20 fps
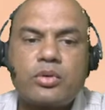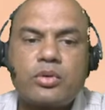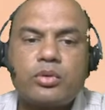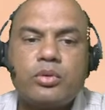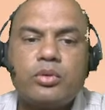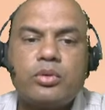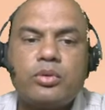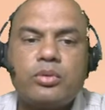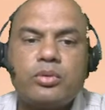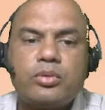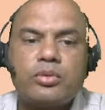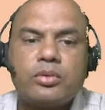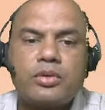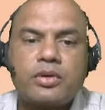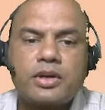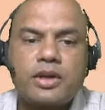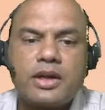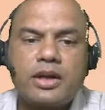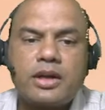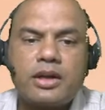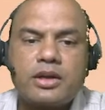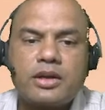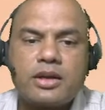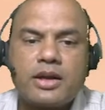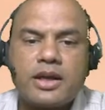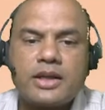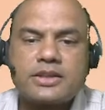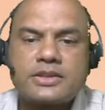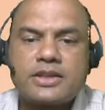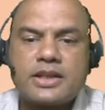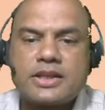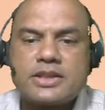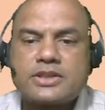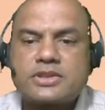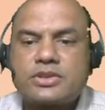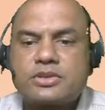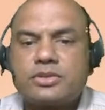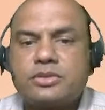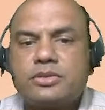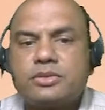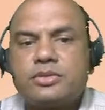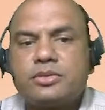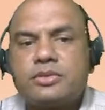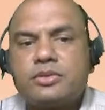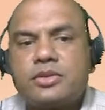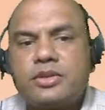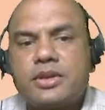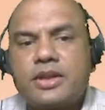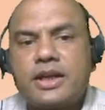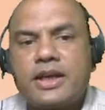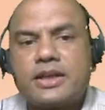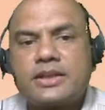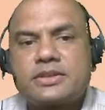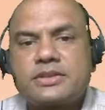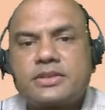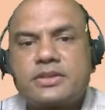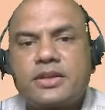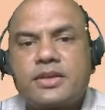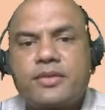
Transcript: 2. Okay? Answer is 2. Next.